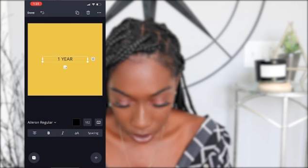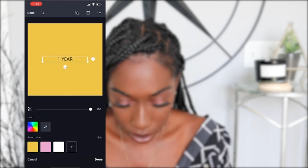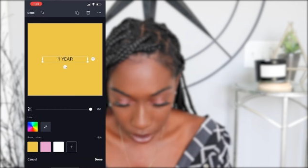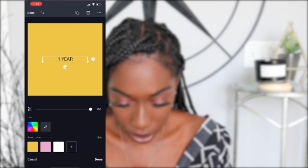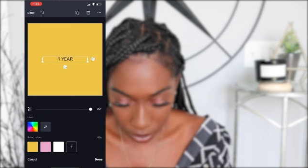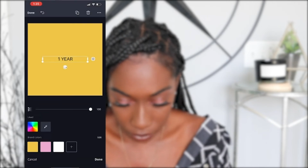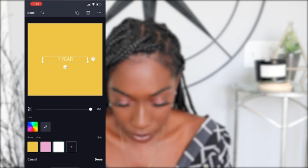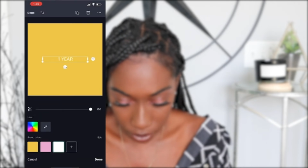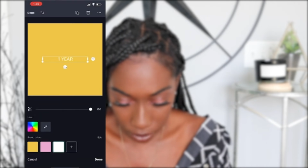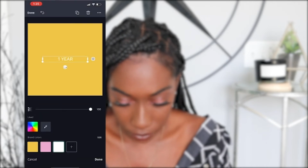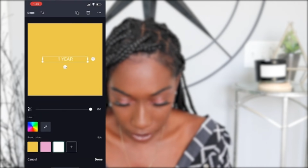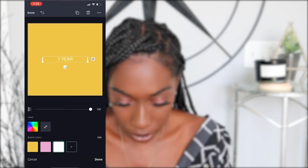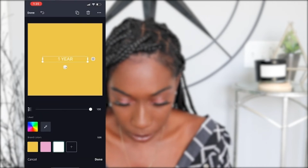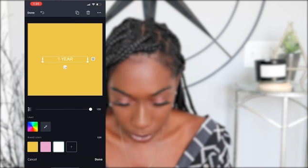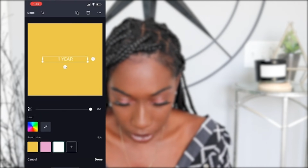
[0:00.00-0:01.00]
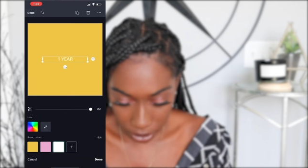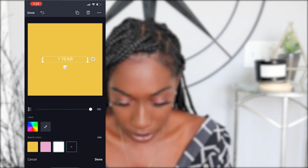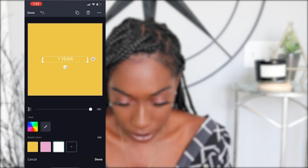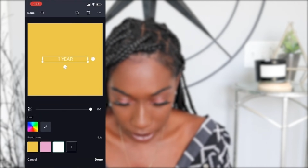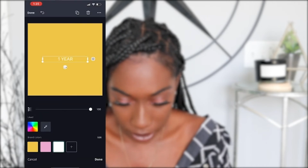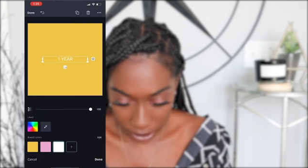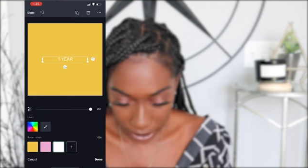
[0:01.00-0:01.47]
the different
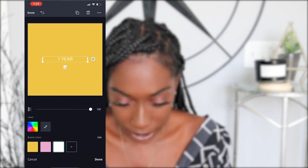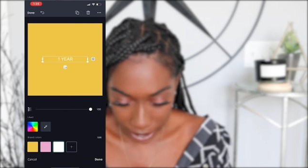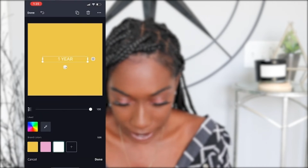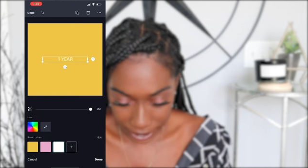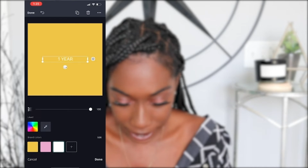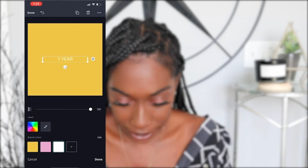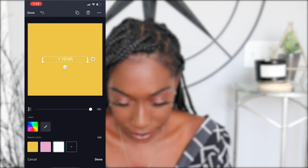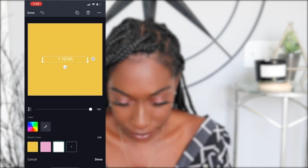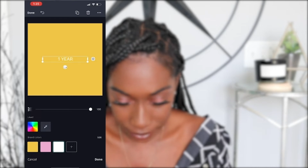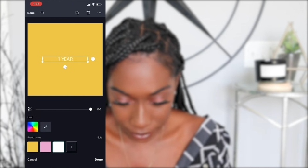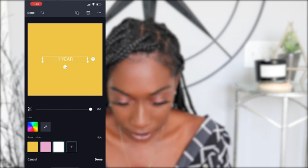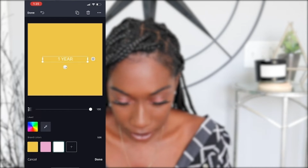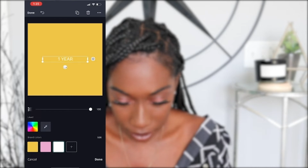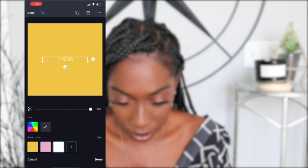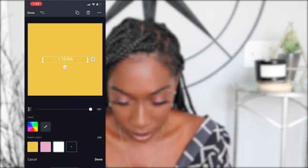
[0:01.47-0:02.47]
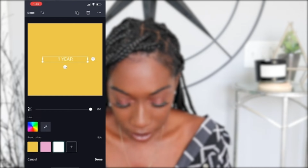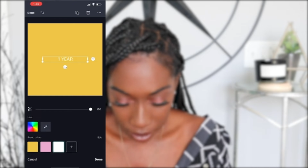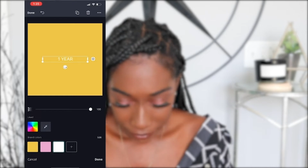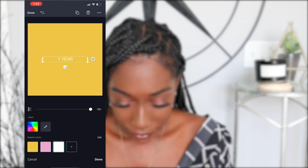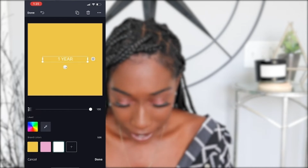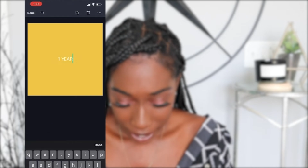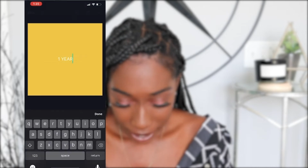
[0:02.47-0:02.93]
availabilities that they have.
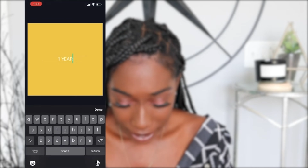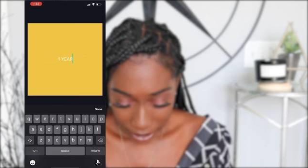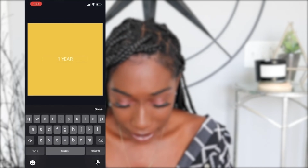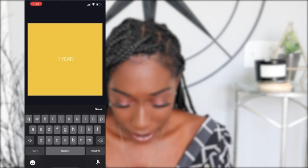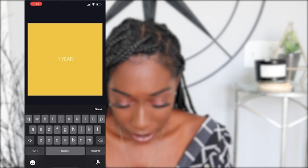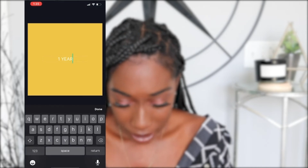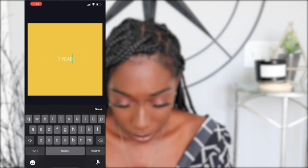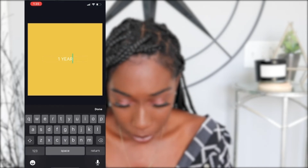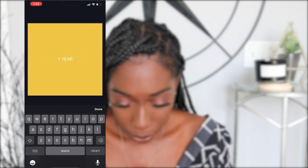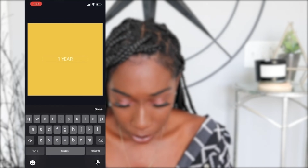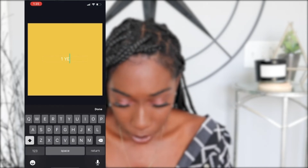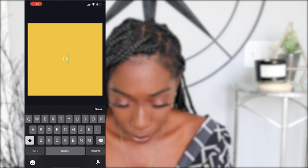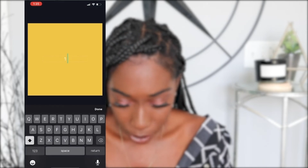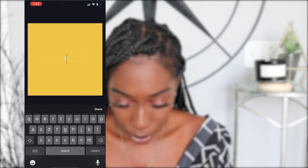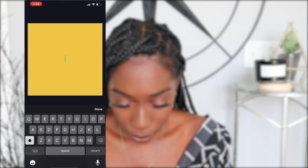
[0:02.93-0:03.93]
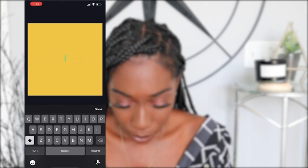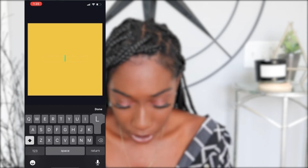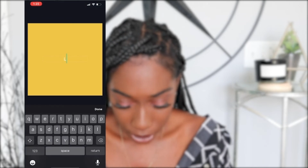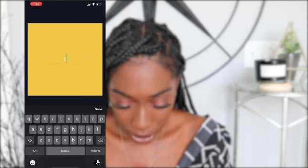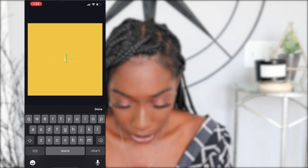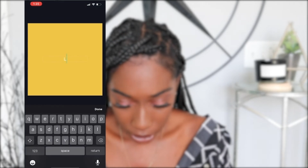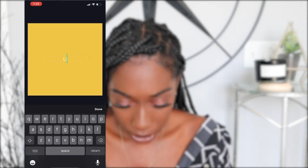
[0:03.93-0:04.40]
Find something we can work
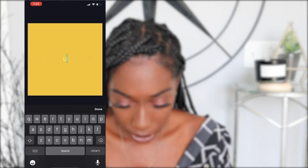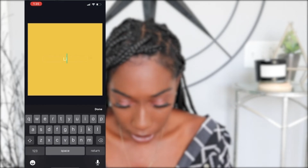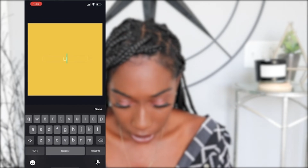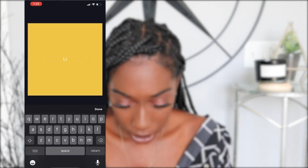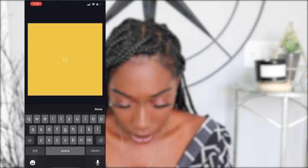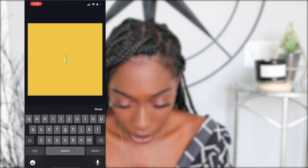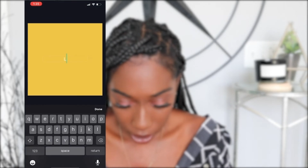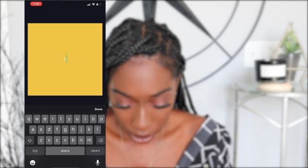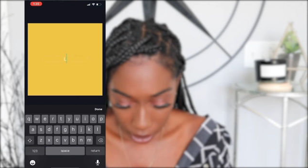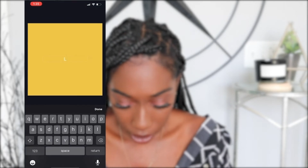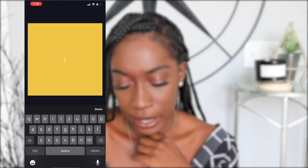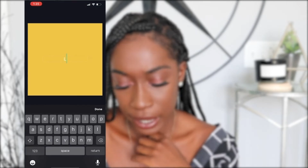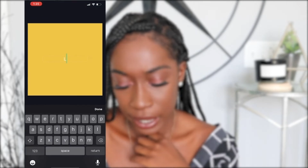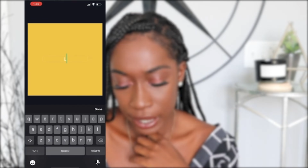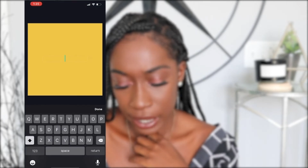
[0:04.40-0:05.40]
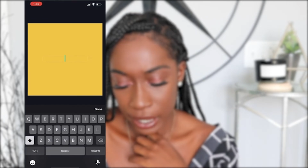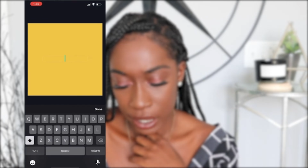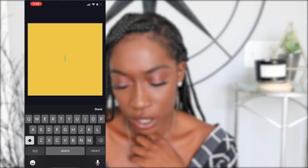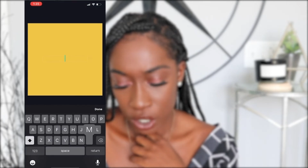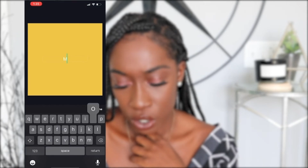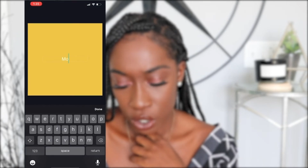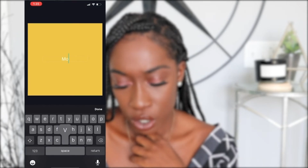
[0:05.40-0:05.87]
with, okay? And then
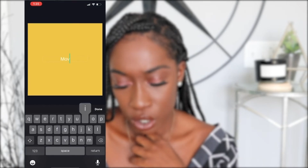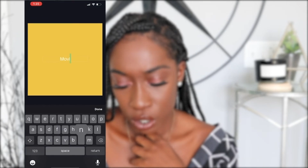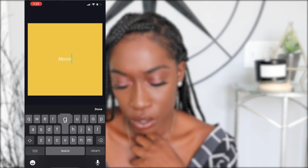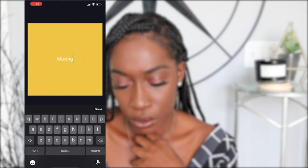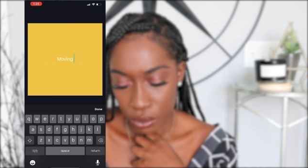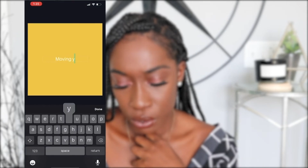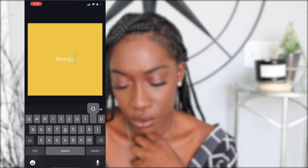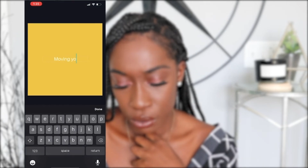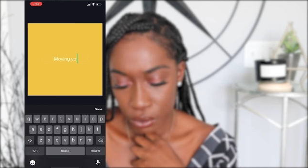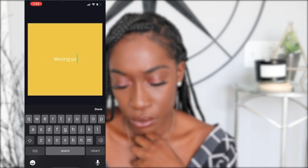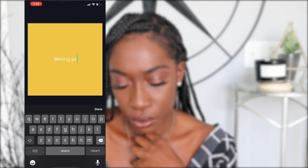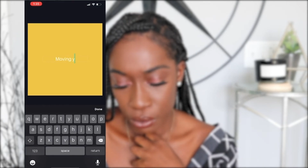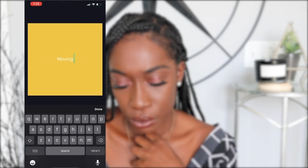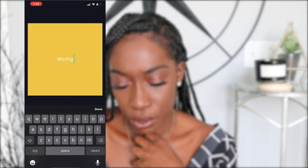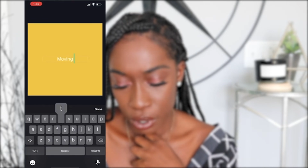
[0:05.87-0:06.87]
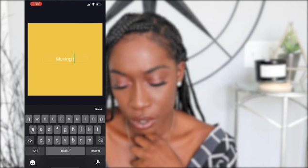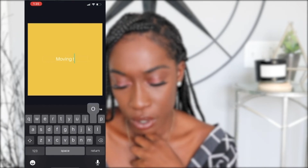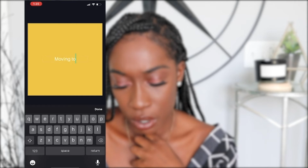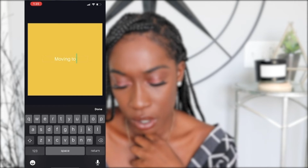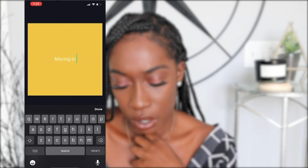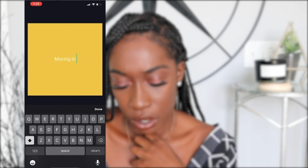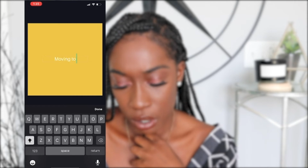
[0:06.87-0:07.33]
you just go through
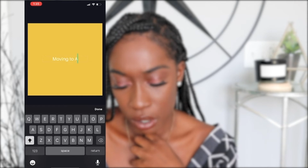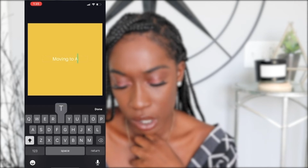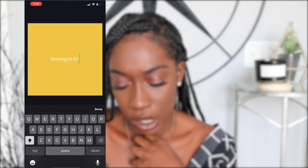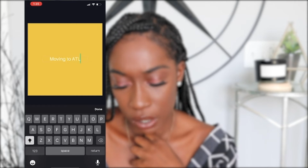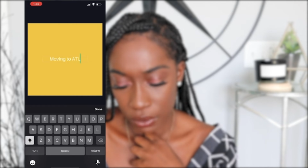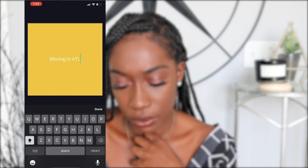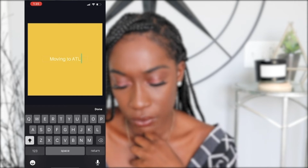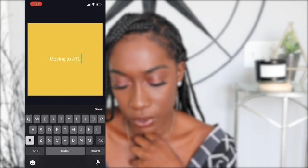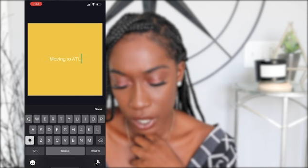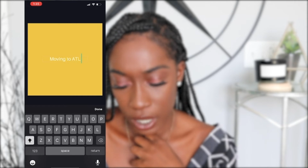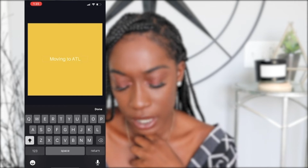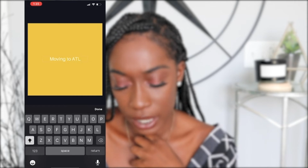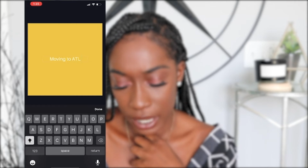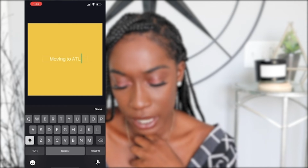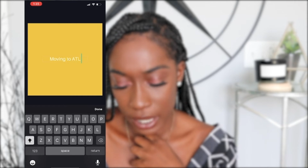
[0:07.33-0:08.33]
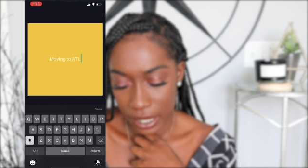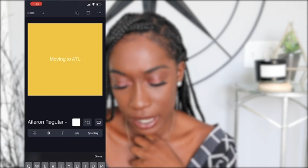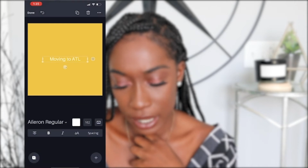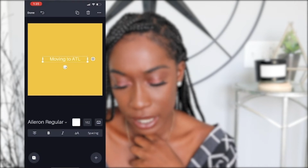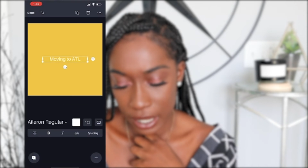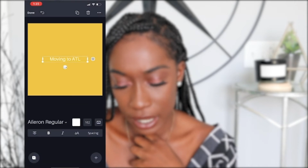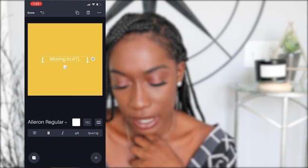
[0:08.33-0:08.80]
the different fonts. Like I
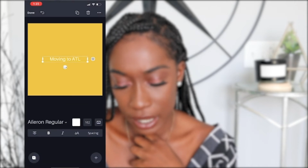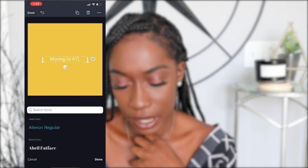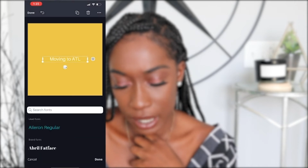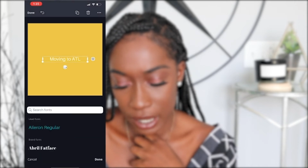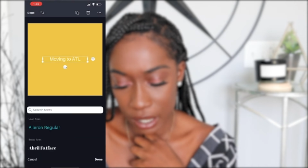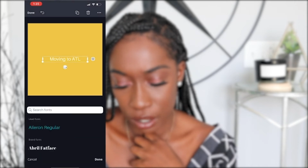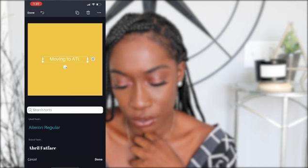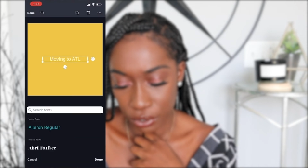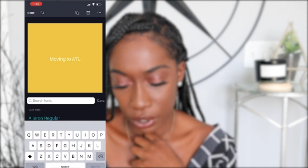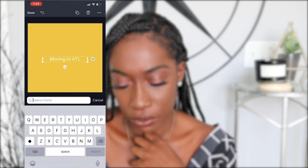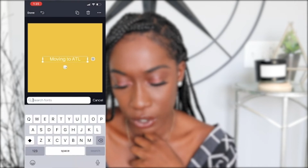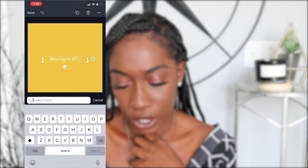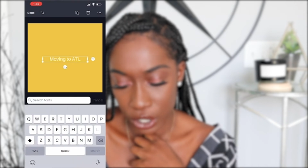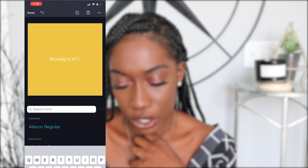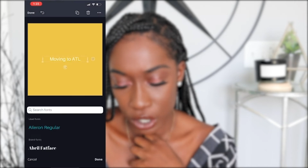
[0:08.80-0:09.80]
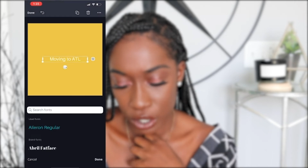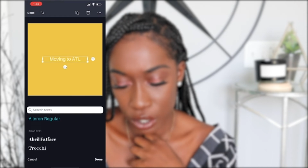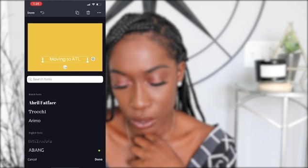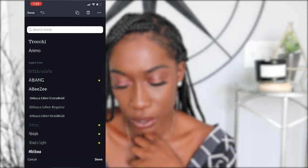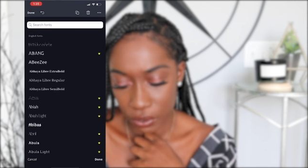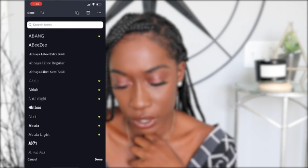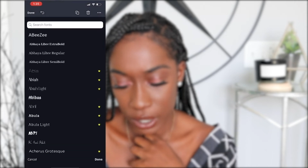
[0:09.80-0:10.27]
said, this is the free version, so
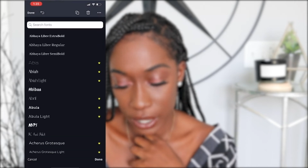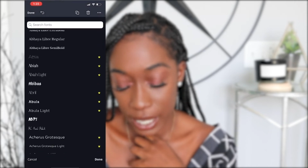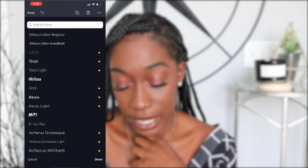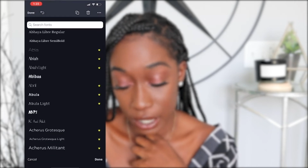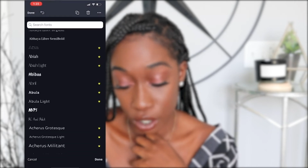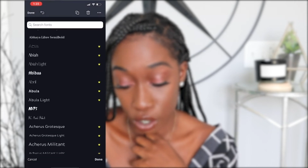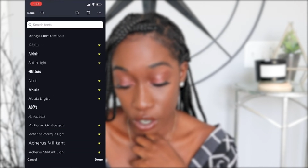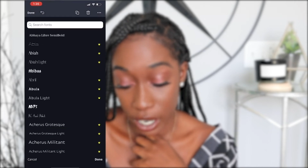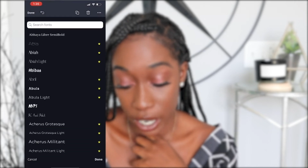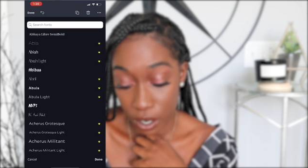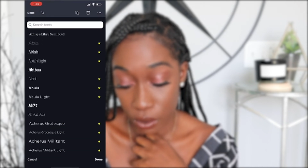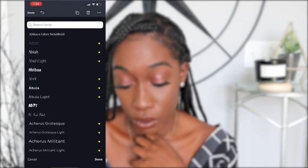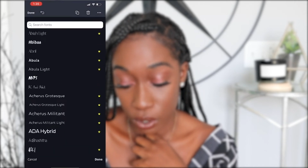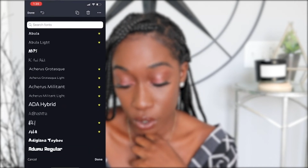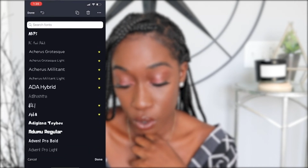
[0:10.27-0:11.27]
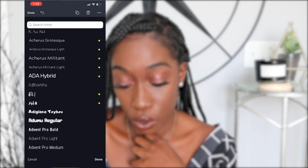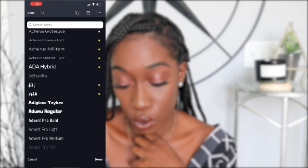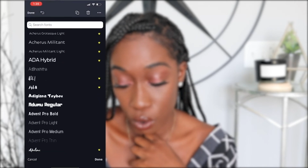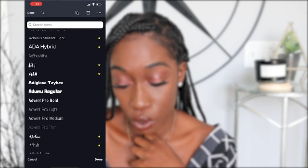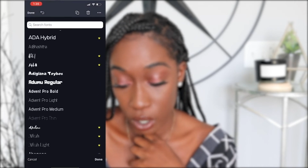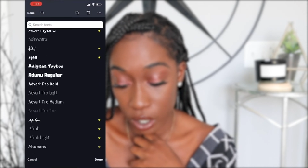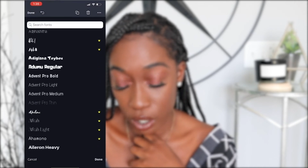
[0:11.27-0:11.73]
everything that has a crown
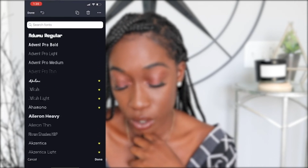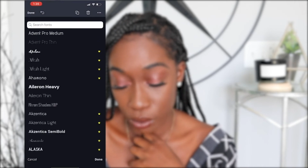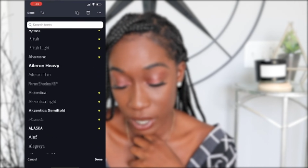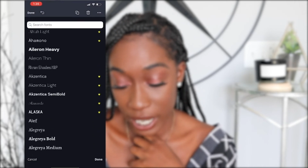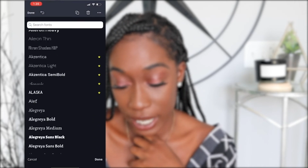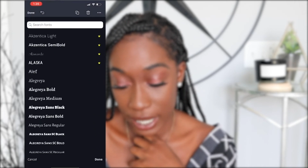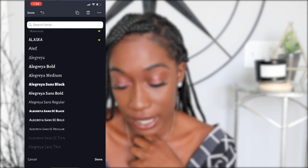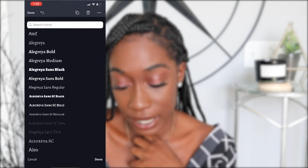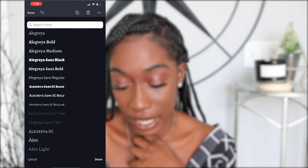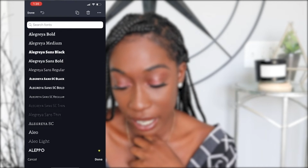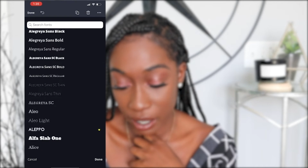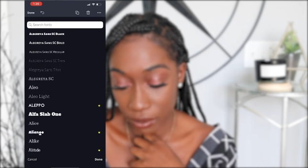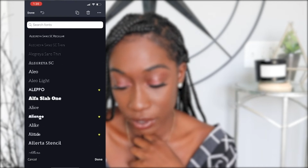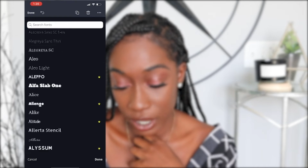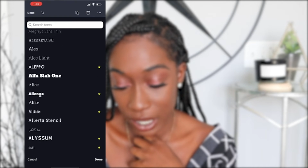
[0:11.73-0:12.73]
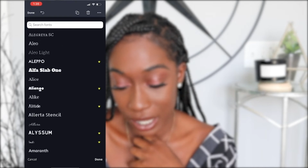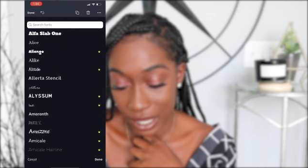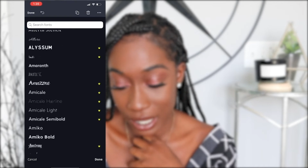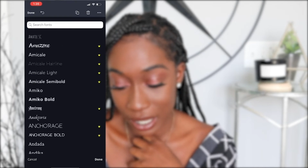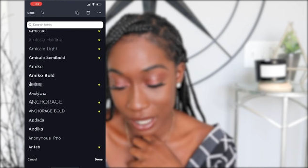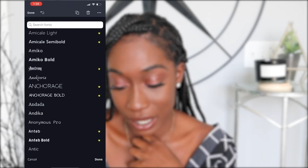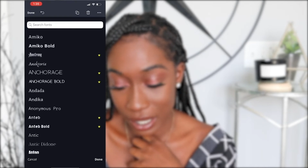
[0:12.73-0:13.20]
on the right hand side of it
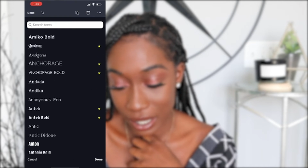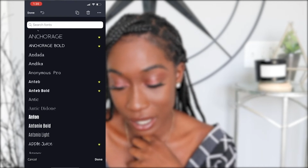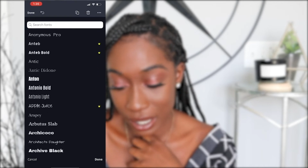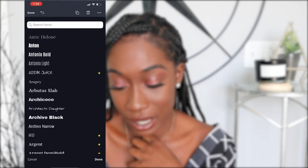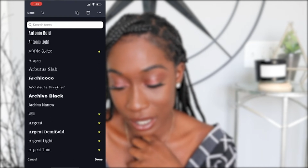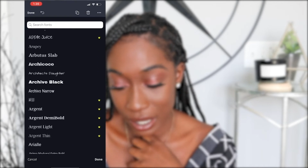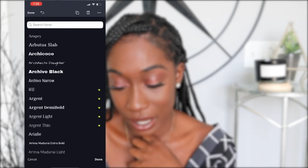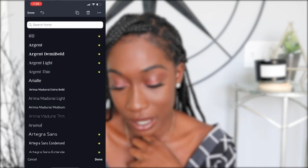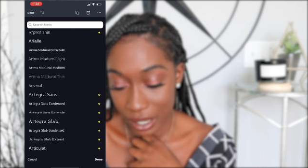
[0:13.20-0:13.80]
is